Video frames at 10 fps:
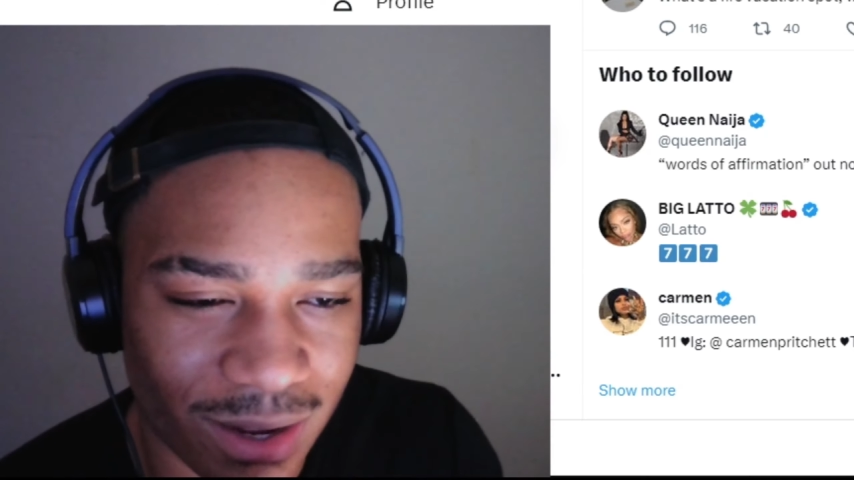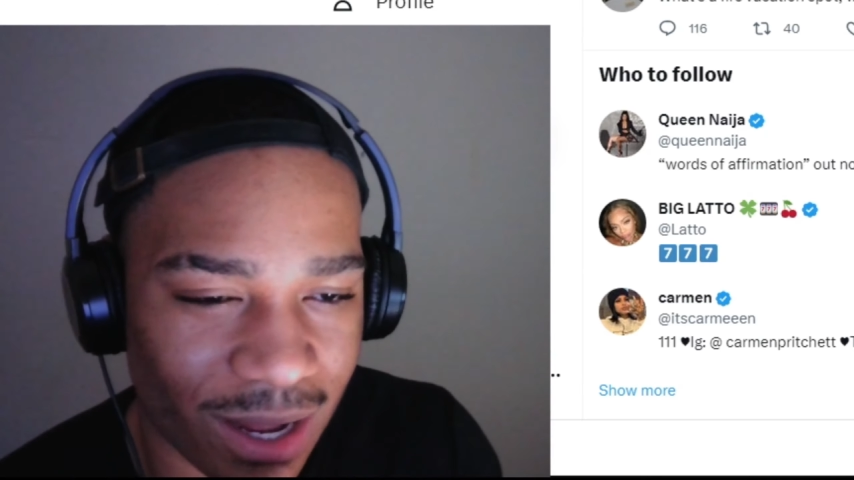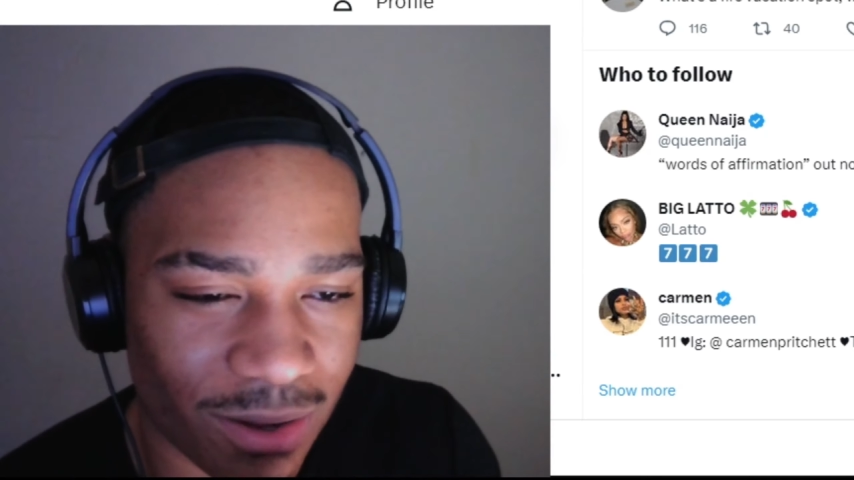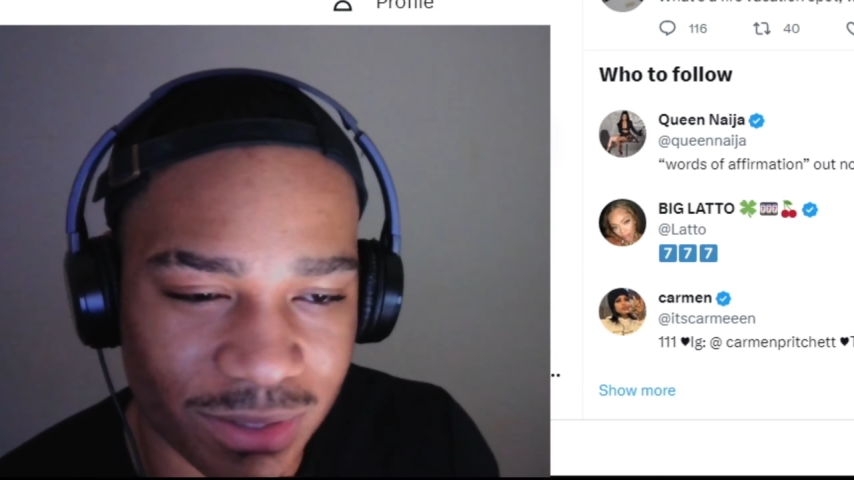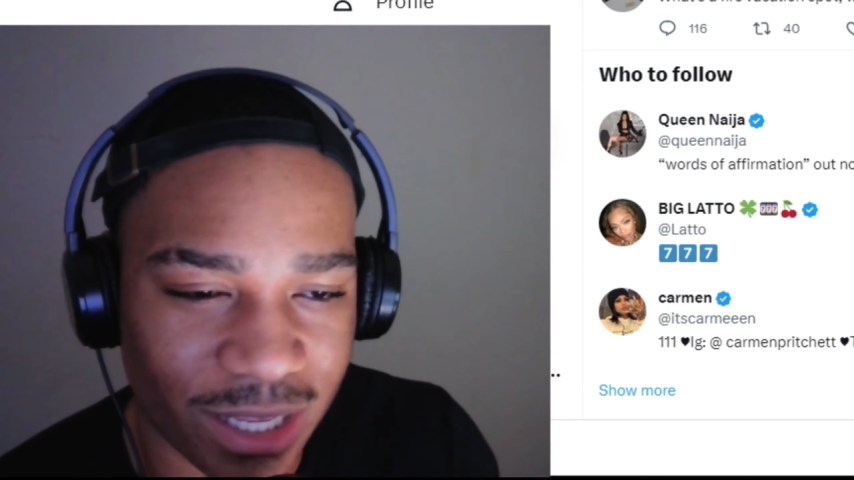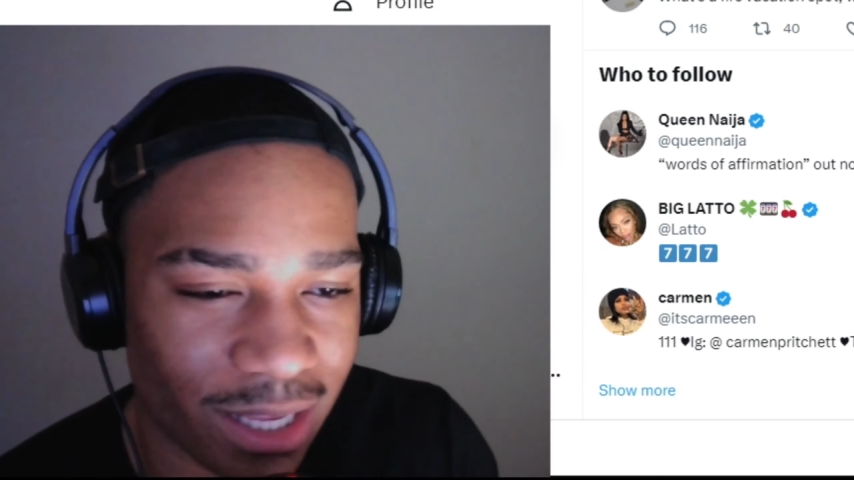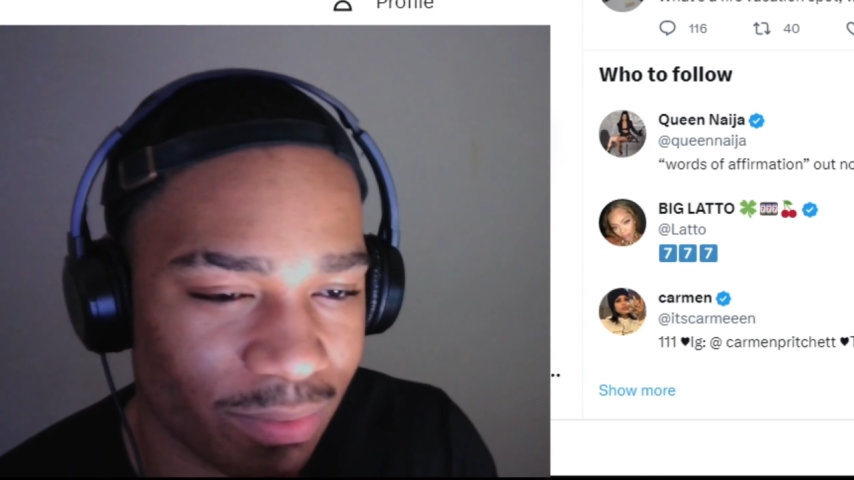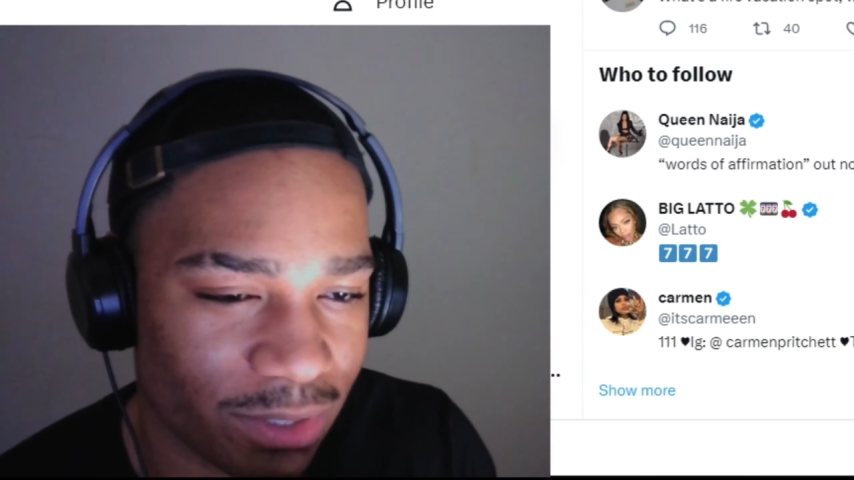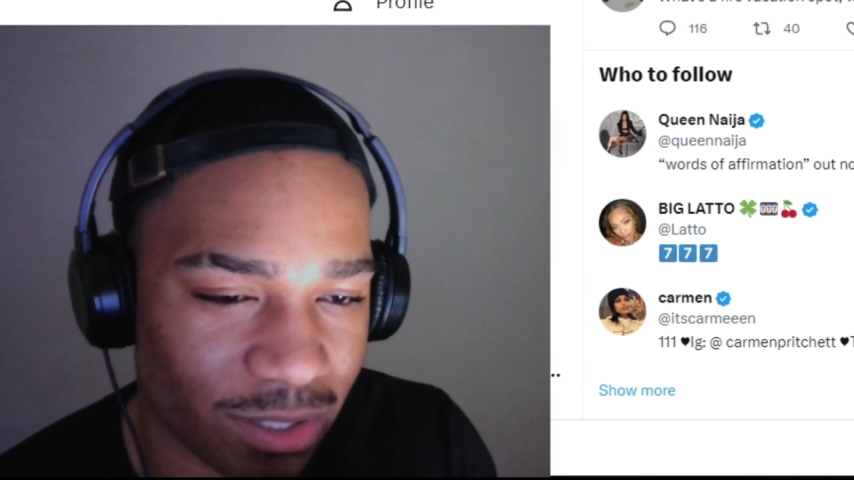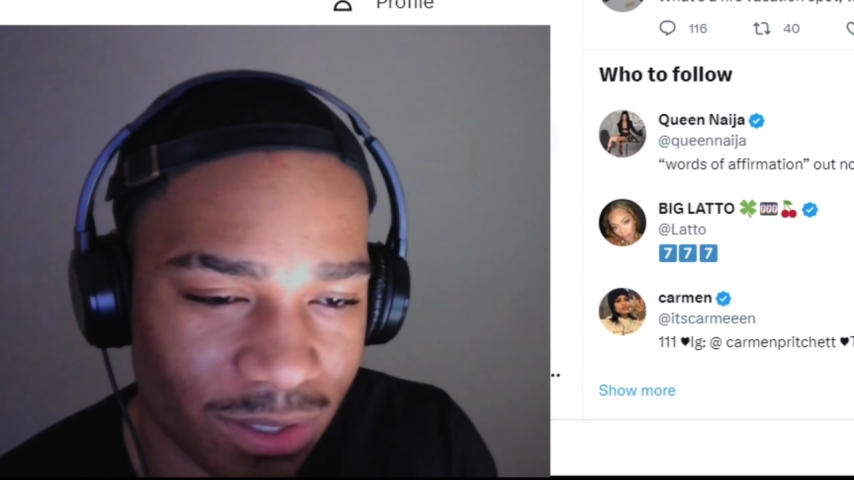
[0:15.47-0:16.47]
I don't think it
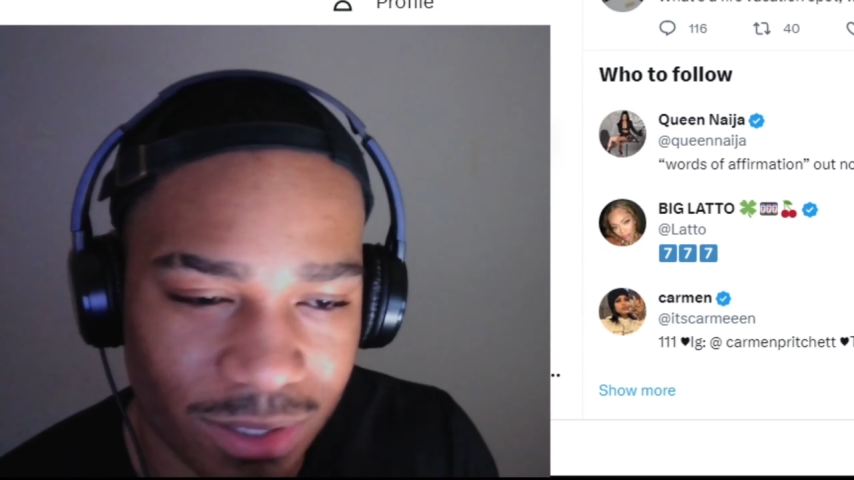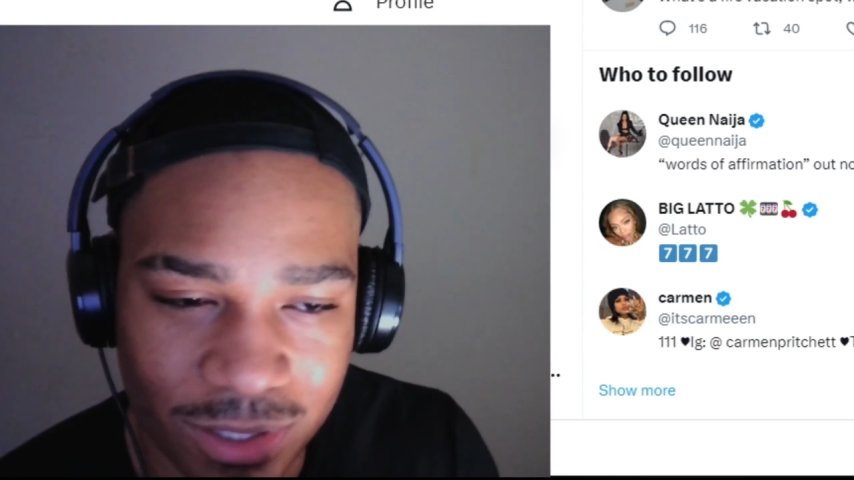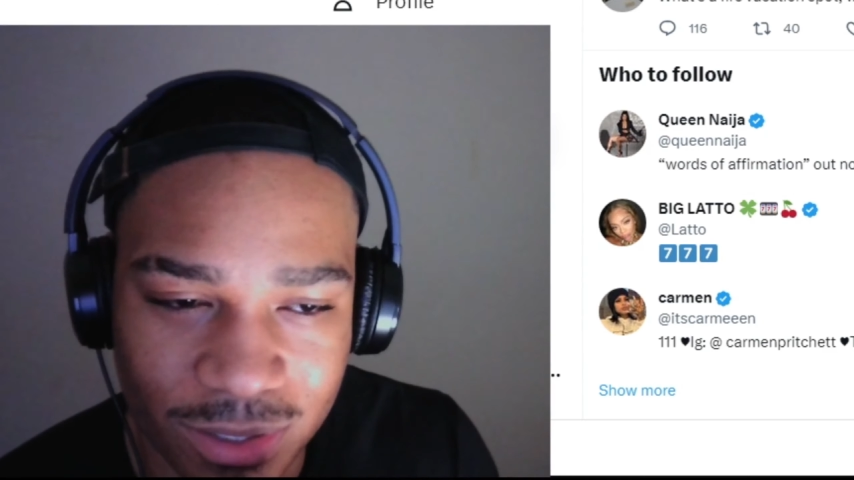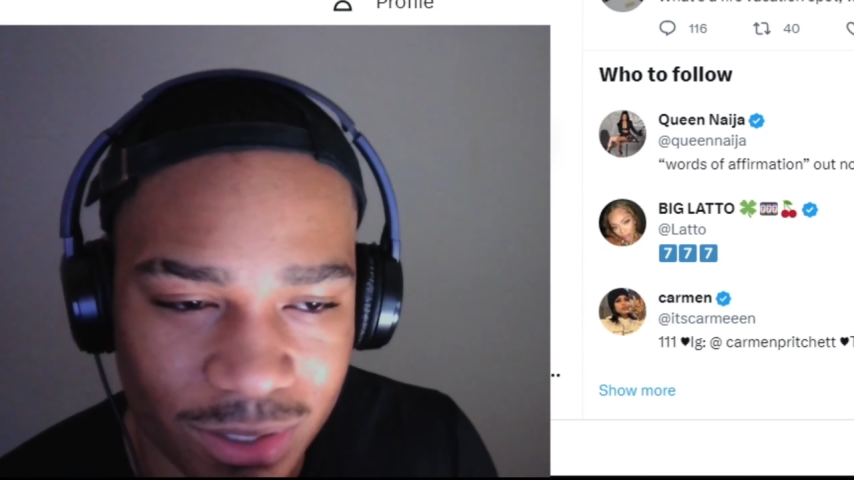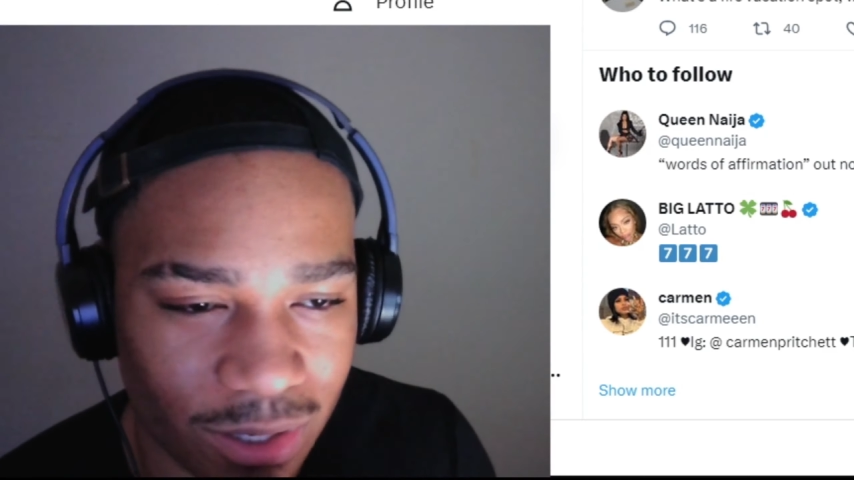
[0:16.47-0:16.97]
was you know,